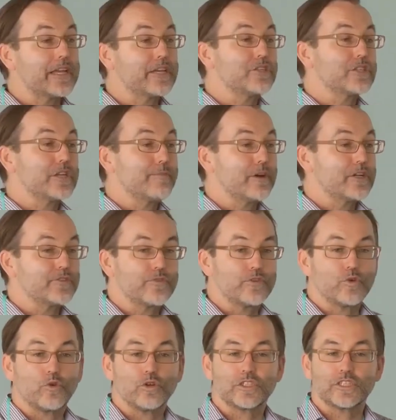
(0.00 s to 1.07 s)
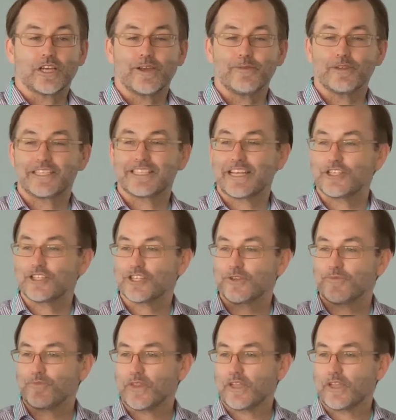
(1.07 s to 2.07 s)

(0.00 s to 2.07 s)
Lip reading: you so much for your time and attention.